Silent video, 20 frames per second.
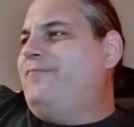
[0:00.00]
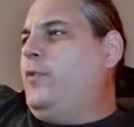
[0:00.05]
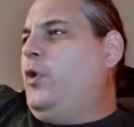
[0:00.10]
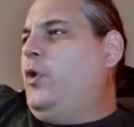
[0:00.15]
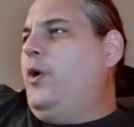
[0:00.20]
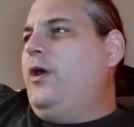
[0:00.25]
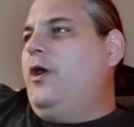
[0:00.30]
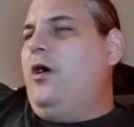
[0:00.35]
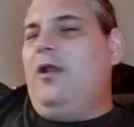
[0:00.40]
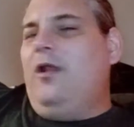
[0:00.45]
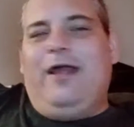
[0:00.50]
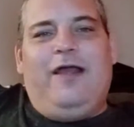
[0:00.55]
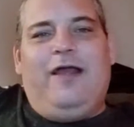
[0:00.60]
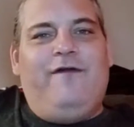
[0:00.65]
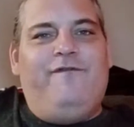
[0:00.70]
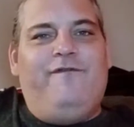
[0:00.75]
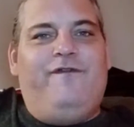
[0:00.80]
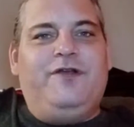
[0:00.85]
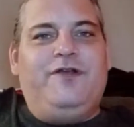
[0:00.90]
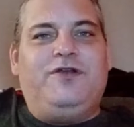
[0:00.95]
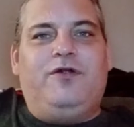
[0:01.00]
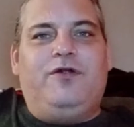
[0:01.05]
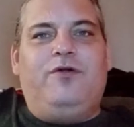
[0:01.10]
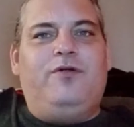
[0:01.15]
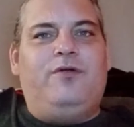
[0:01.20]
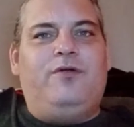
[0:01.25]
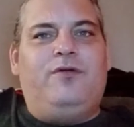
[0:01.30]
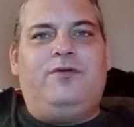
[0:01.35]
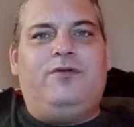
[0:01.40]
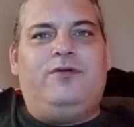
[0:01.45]
what do you call it, like a
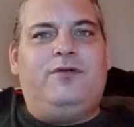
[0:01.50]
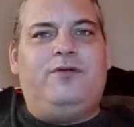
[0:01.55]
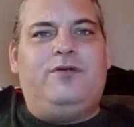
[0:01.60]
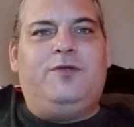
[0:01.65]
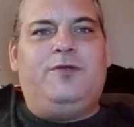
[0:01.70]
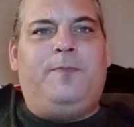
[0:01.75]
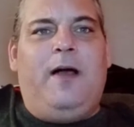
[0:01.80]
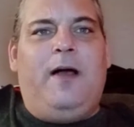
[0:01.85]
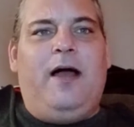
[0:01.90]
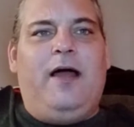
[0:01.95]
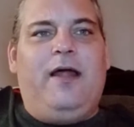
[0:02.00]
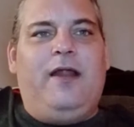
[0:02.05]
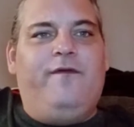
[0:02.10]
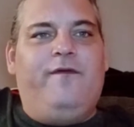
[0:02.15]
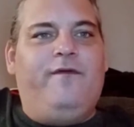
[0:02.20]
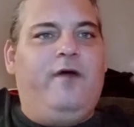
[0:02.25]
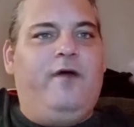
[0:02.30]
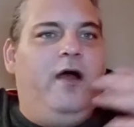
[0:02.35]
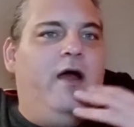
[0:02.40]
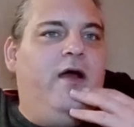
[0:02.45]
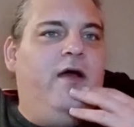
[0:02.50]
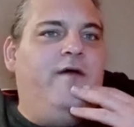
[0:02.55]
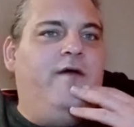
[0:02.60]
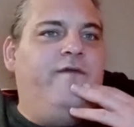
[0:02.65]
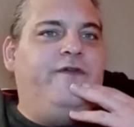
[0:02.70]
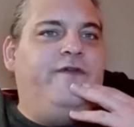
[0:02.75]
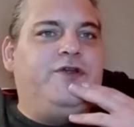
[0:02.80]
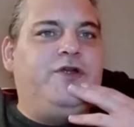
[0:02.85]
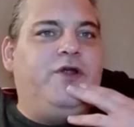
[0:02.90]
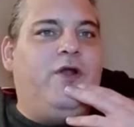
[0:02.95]
visitor's spot, a,
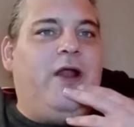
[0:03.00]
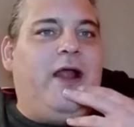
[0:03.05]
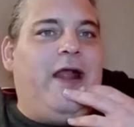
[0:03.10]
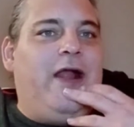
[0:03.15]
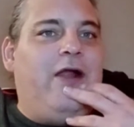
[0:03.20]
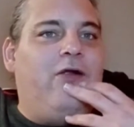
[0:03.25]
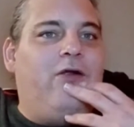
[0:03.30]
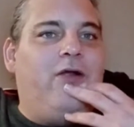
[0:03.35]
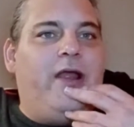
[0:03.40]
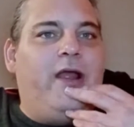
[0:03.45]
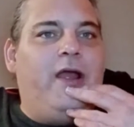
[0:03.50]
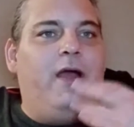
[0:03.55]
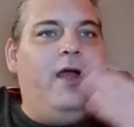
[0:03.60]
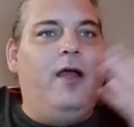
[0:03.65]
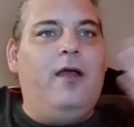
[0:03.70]
visitor area.